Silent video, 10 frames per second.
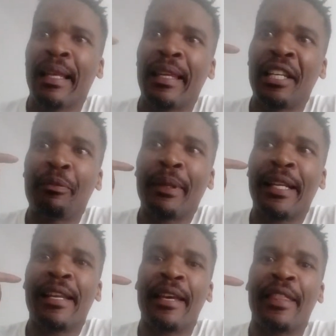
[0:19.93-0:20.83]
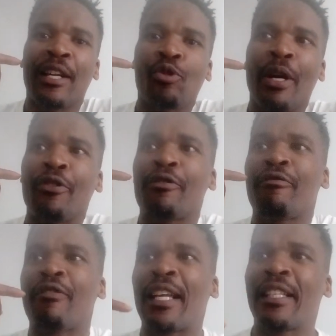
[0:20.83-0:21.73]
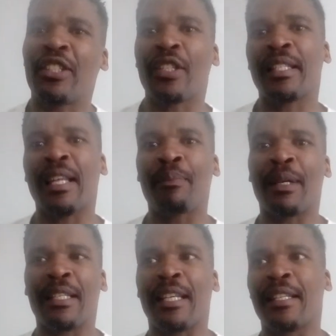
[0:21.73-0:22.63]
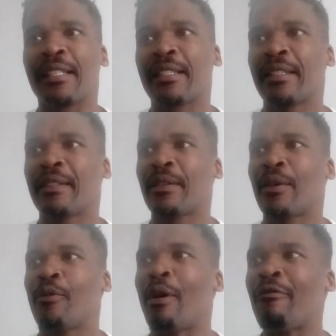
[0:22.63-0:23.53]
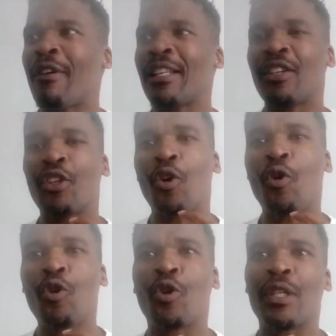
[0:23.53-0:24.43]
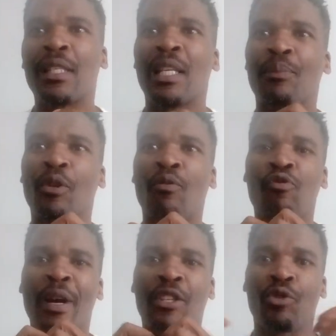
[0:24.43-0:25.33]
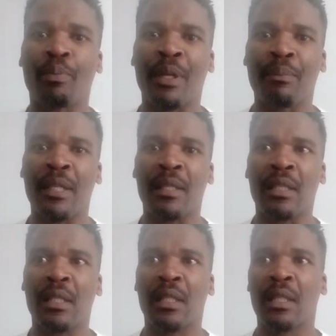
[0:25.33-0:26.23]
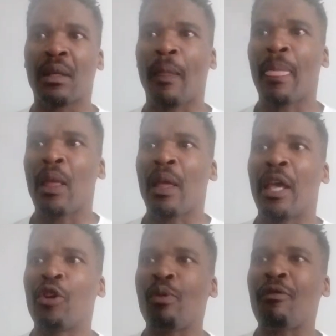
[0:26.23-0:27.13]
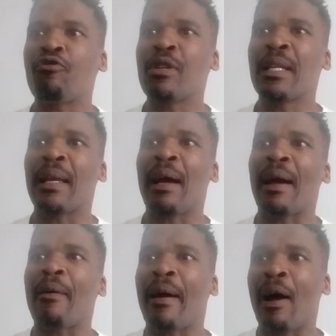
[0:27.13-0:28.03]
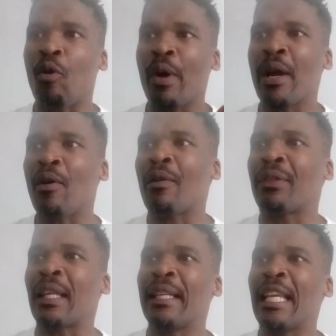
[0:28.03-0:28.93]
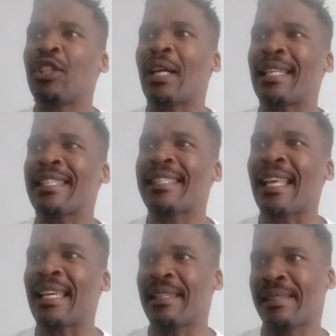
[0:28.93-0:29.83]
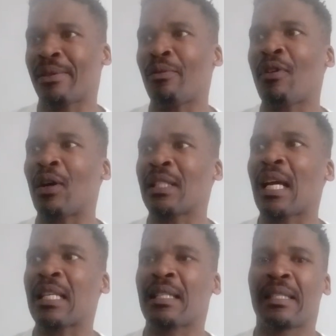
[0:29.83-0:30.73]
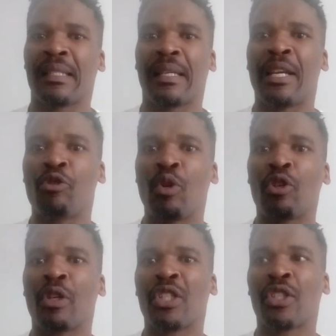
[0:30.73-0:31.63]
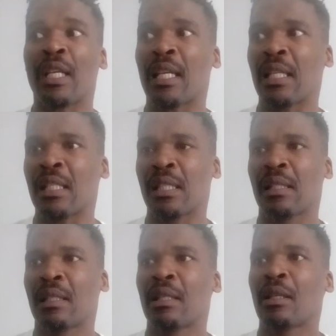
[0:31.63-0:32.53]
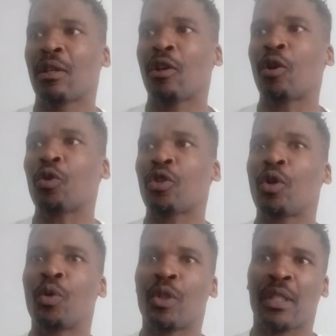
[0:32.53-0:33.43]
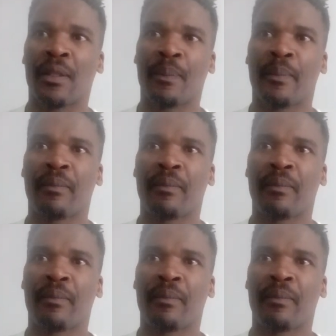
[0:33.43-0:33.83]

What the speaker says: "Let it be clear that we are not fighting just apartheid. We are fighting the whole concept of white supremacy, and we are fully aware of the nature and size of our task, and we will not shirk it." Close quote.